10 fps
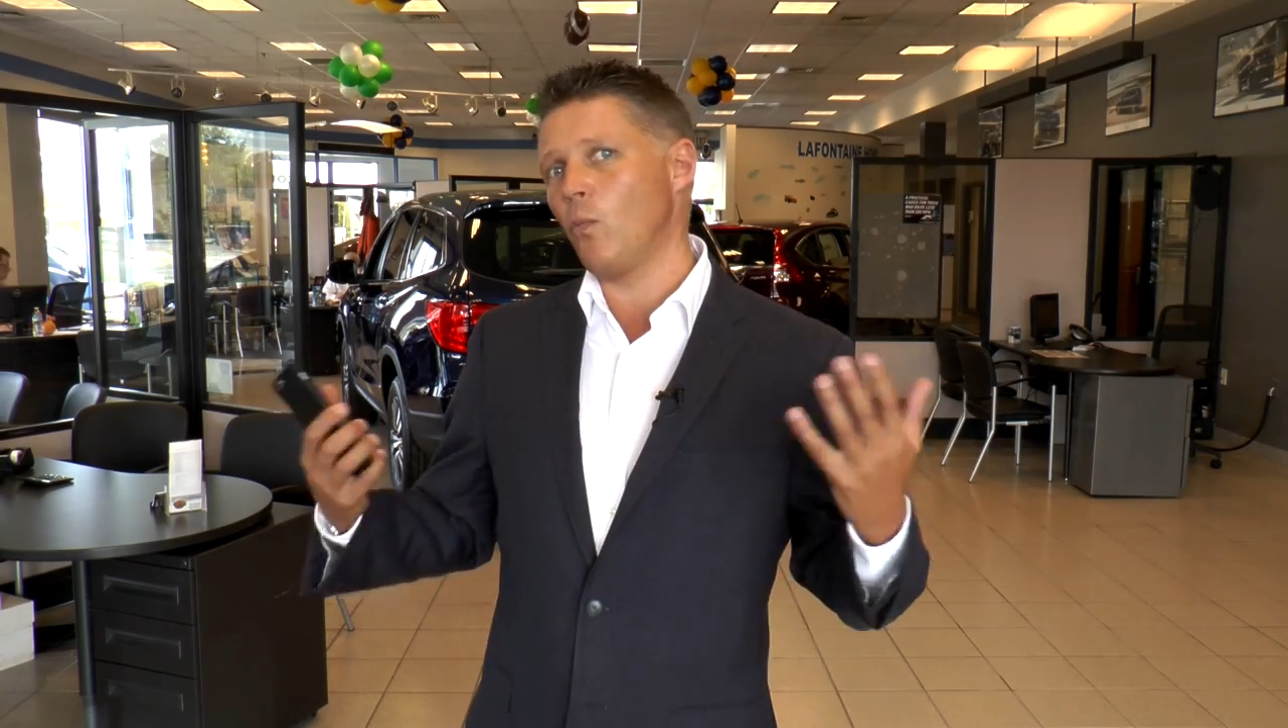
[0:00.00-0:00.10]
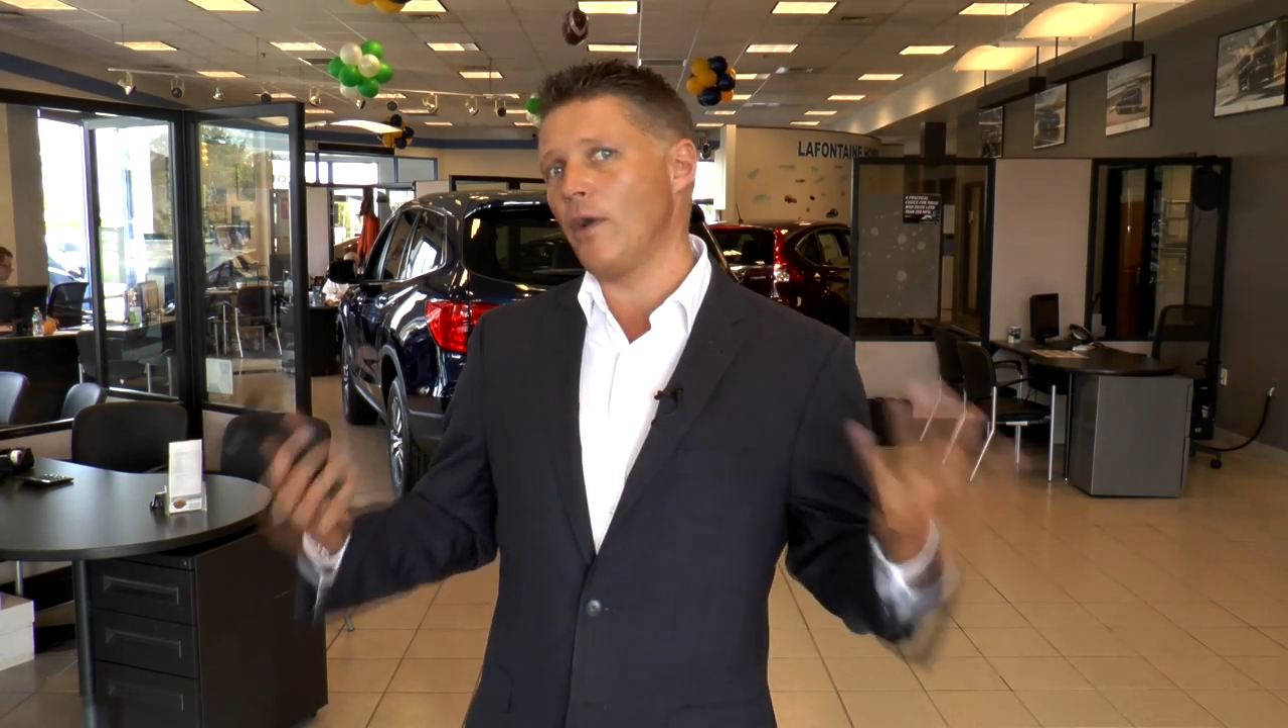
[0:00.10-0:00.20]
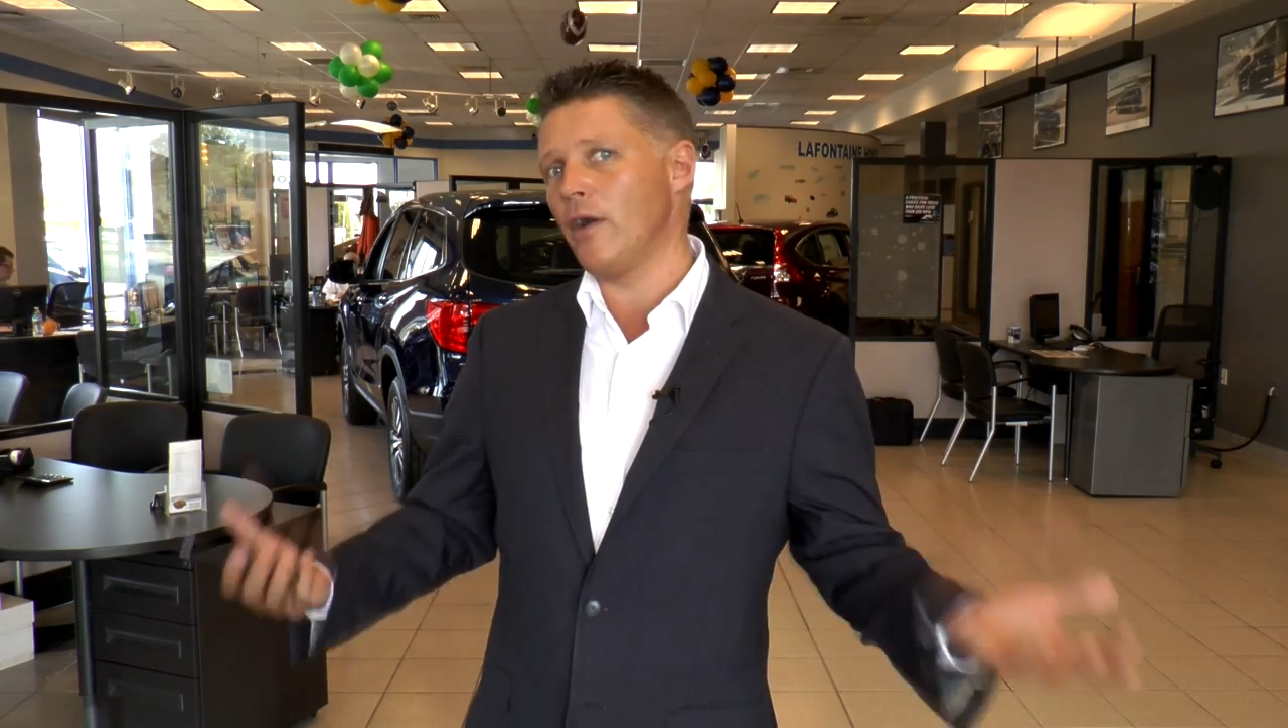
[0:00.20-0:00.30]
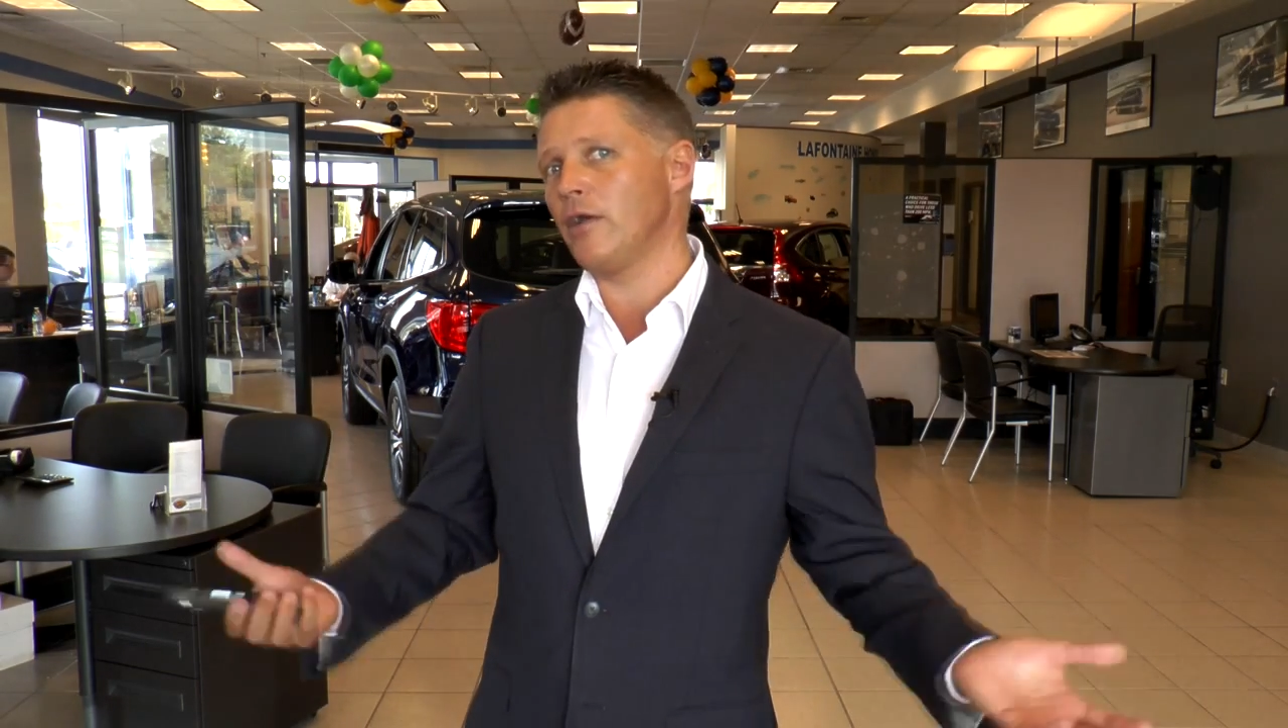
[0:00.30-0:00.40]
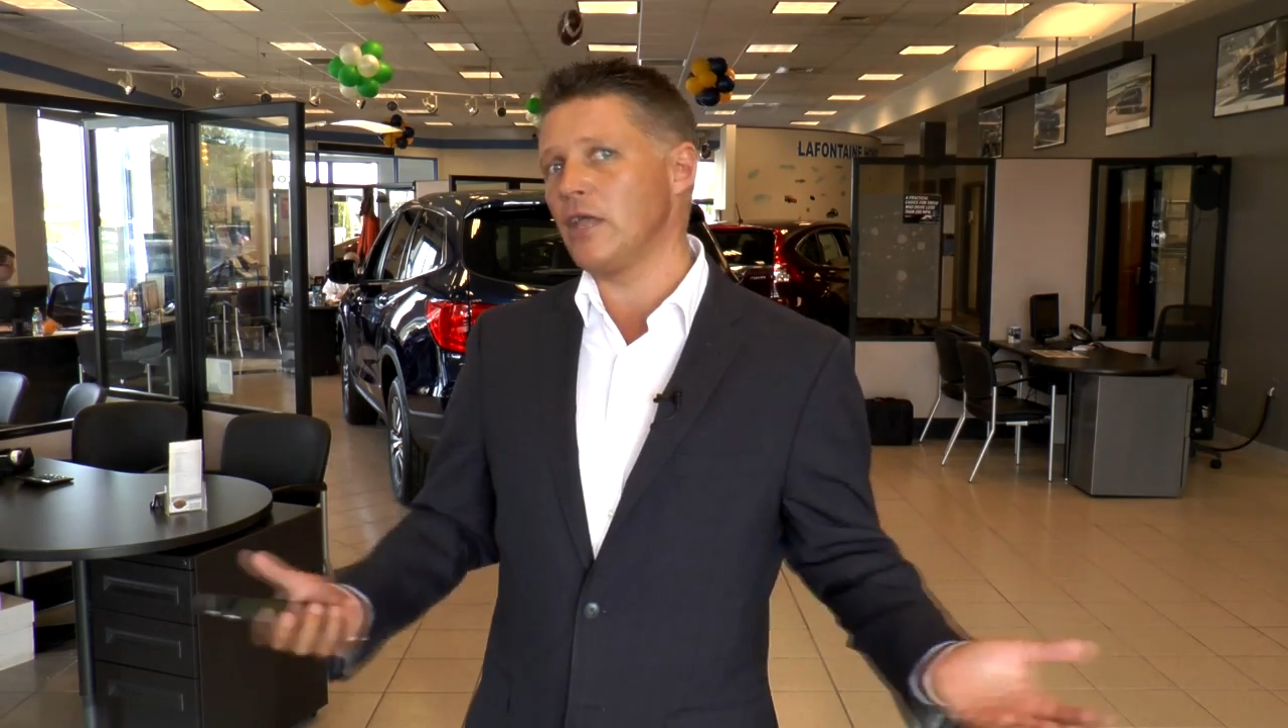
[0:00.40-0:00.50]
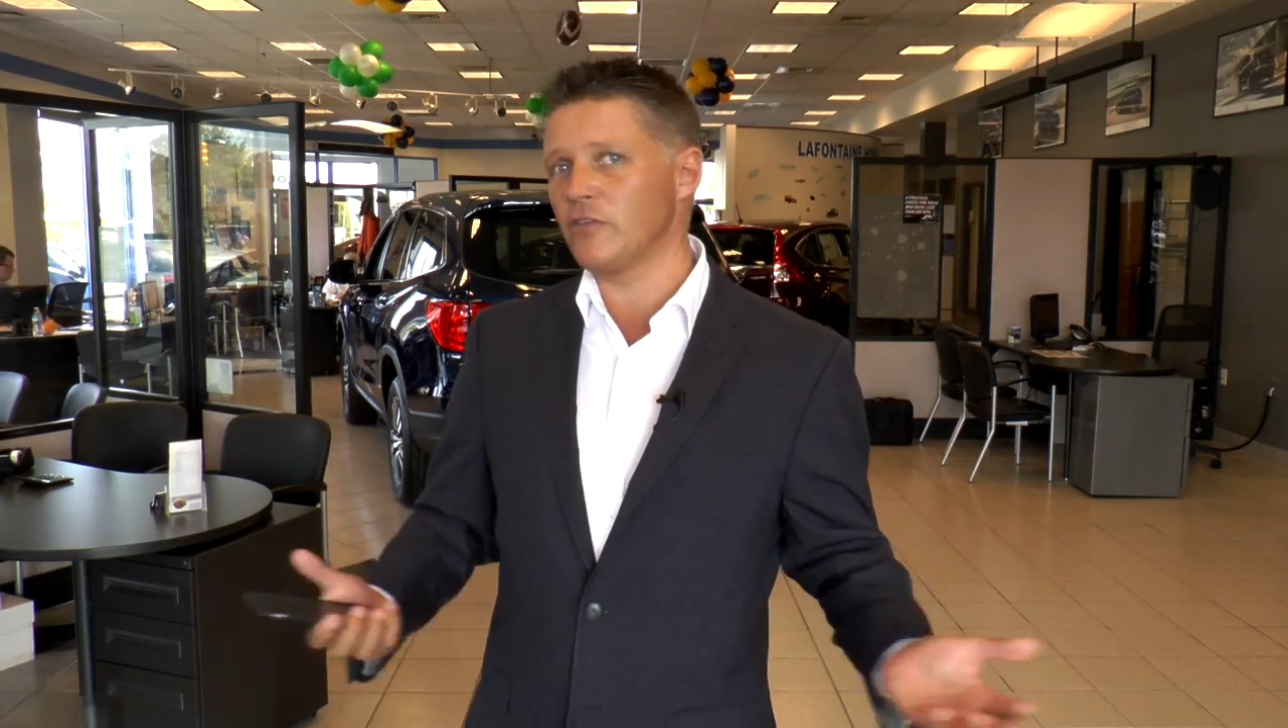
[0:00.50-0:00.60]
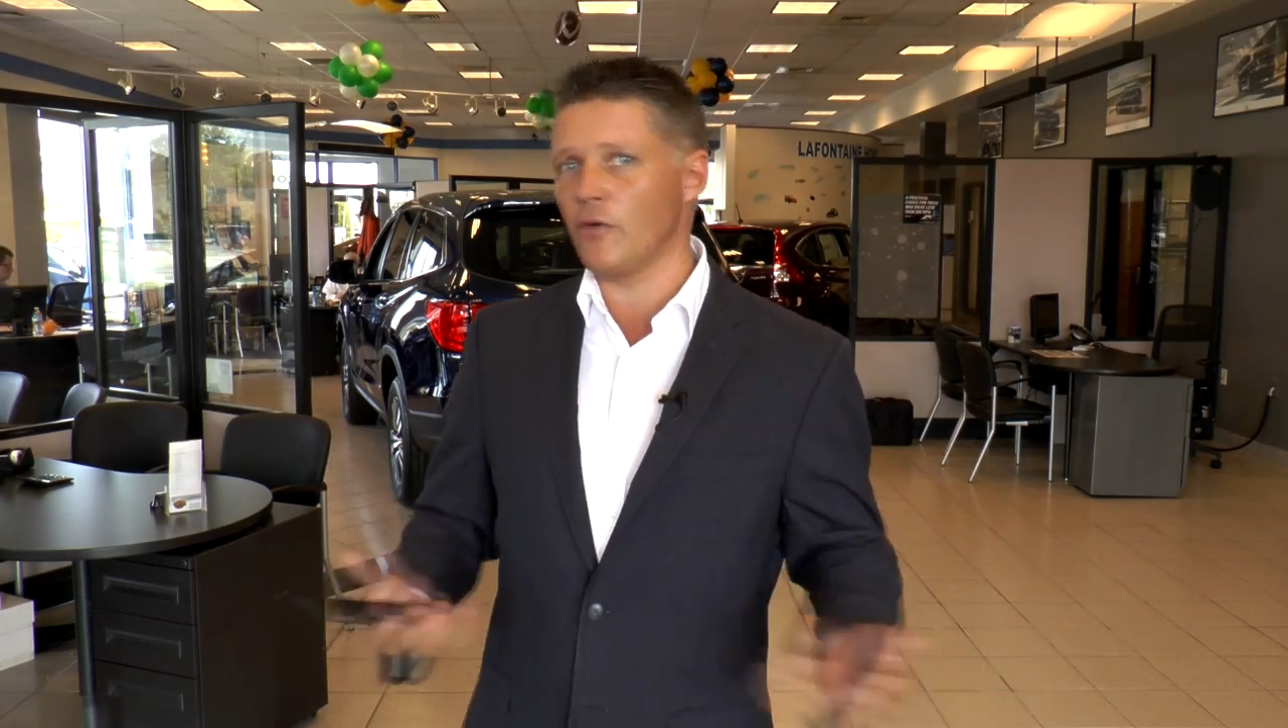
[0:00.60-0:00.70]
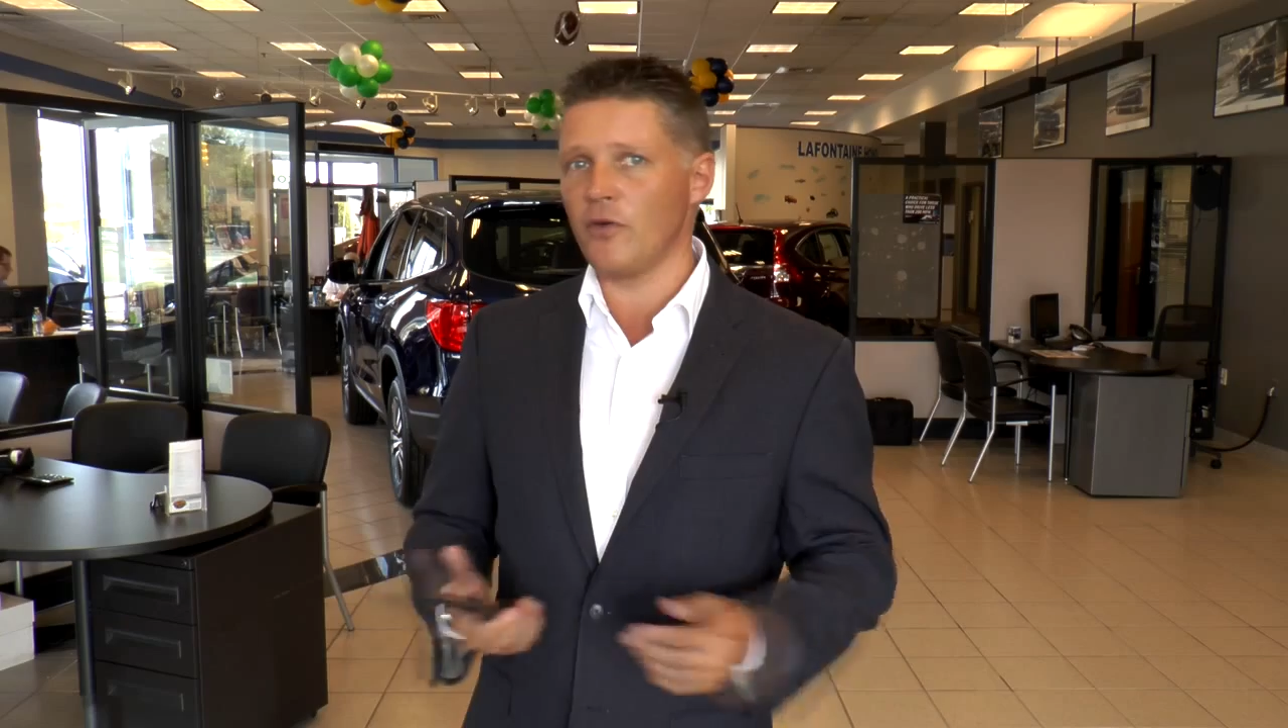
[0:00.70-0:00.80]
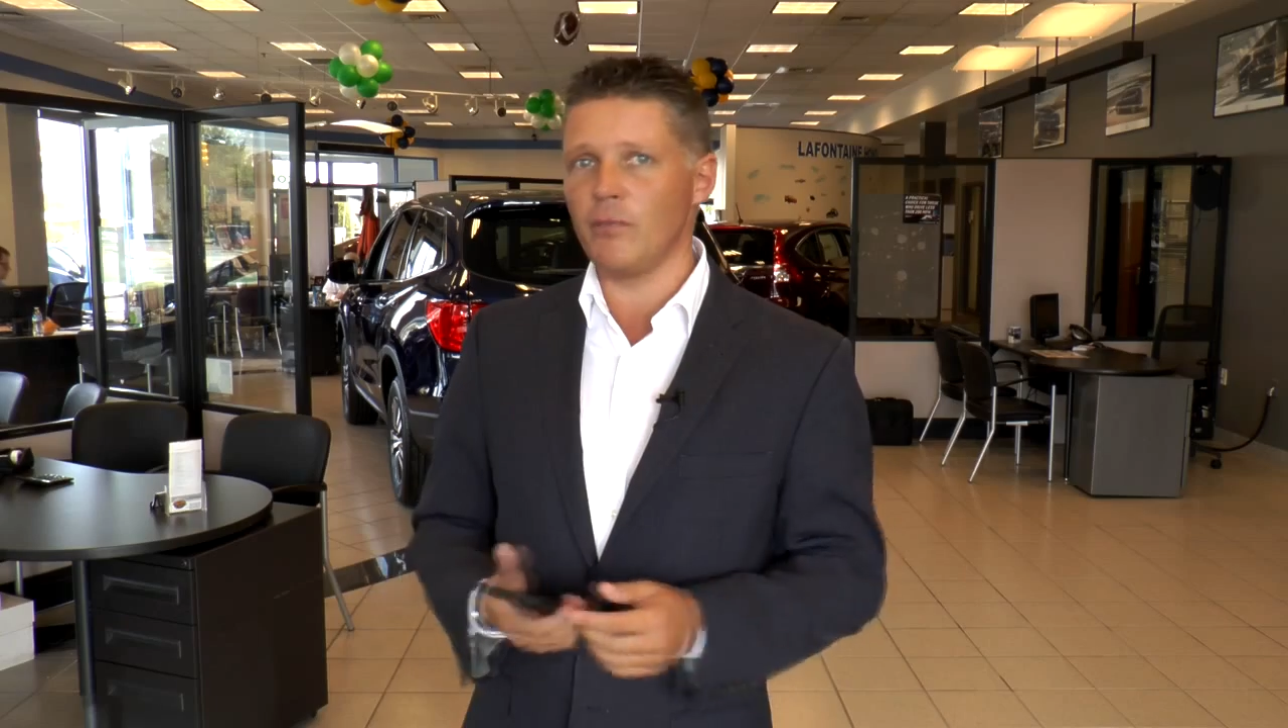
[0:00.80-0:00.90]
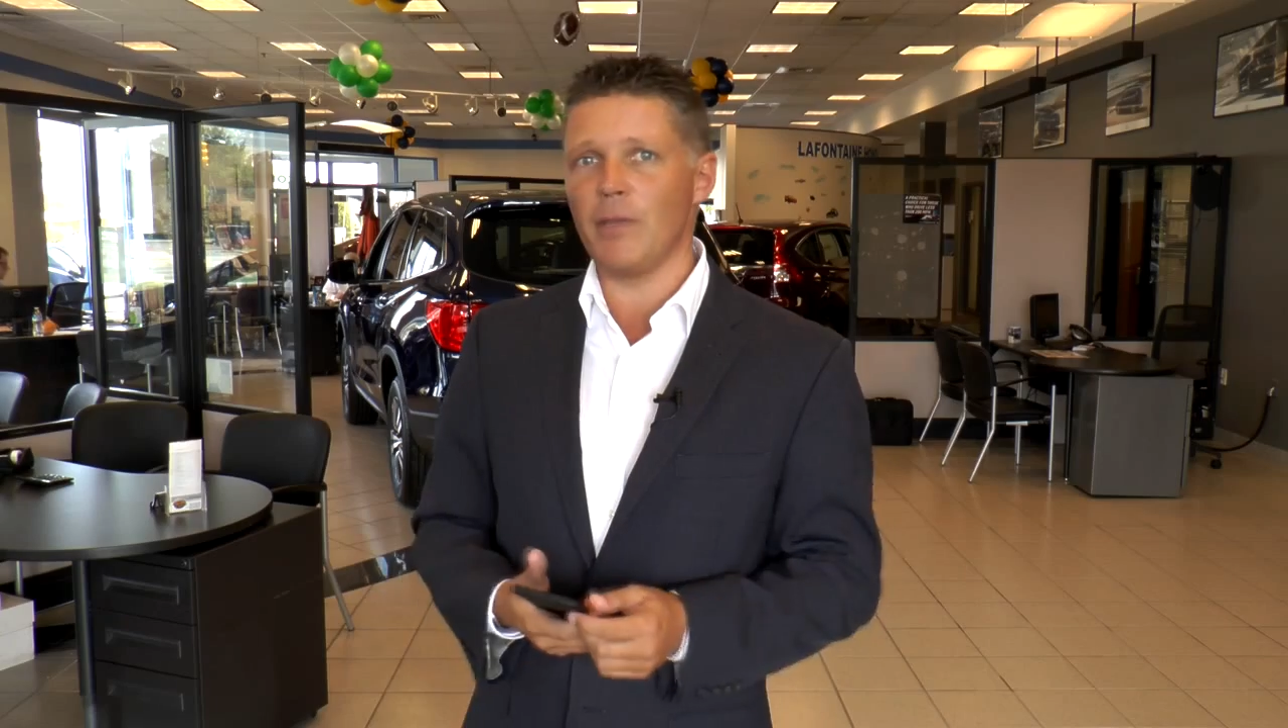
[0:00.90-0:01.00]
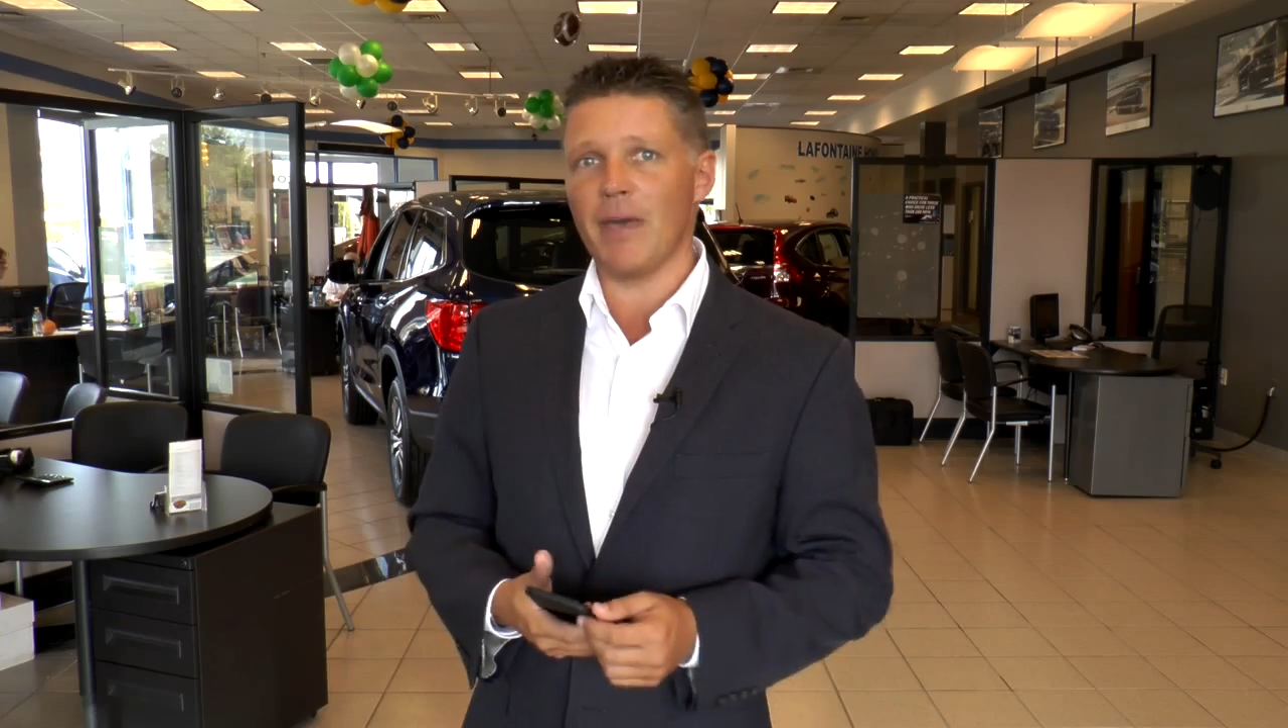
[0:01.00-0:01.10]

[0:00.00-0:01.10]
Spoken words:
Where it's going to be